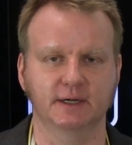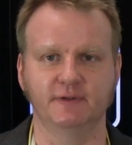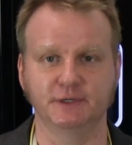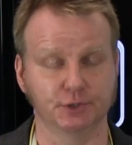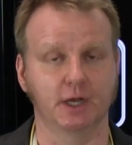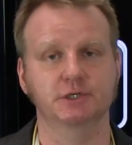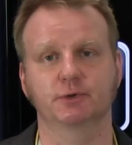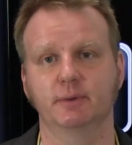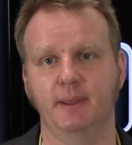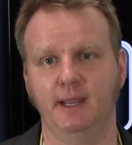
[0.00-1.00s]
kind of
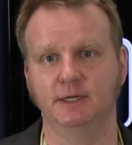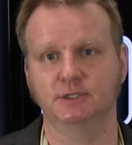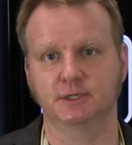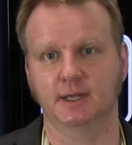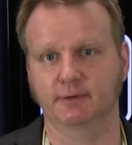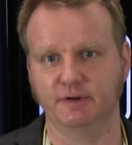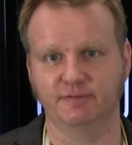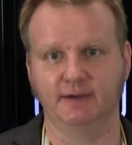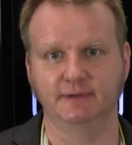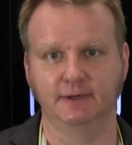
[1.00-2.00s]
introductory page to
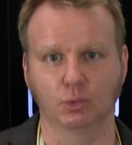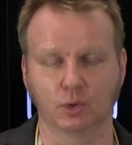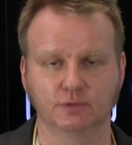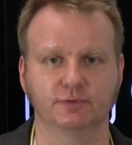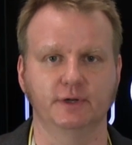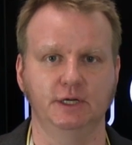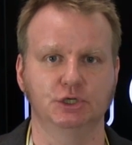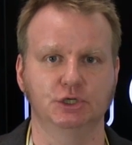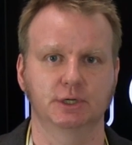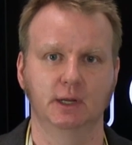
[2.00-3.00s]
concrete5.org for
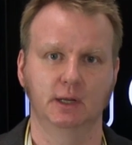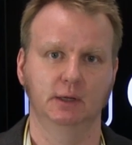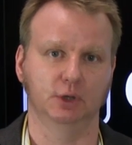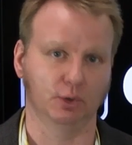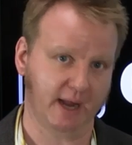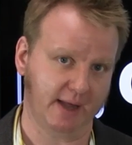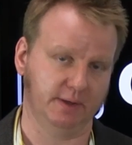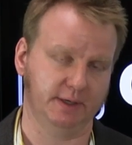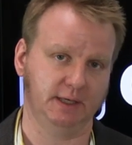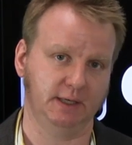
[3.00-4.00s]
each
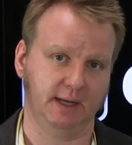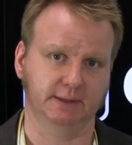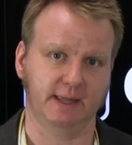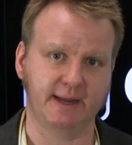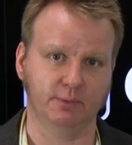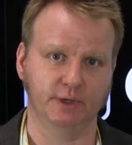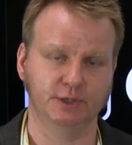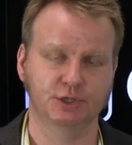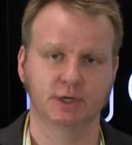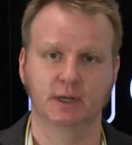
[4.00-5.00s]
locality and
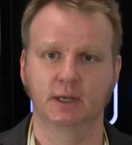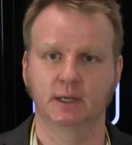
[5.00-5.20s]
language,